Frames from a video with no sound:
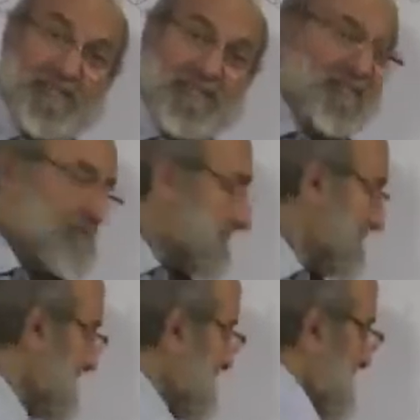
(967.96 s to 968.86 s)
being there.
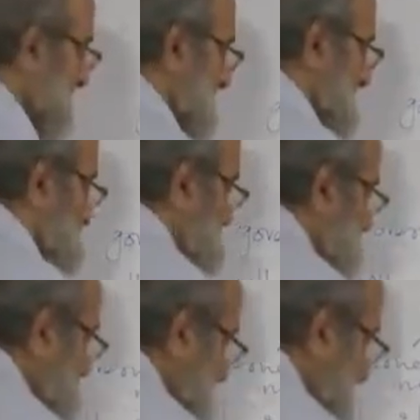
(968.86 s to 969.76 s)

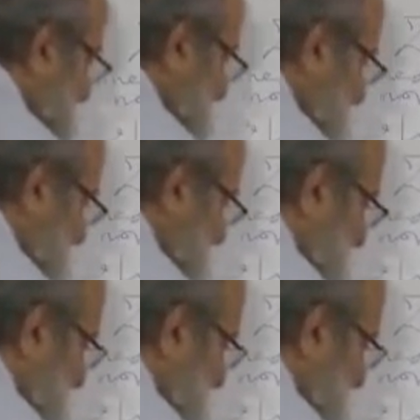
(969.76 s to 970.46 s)
Just remove it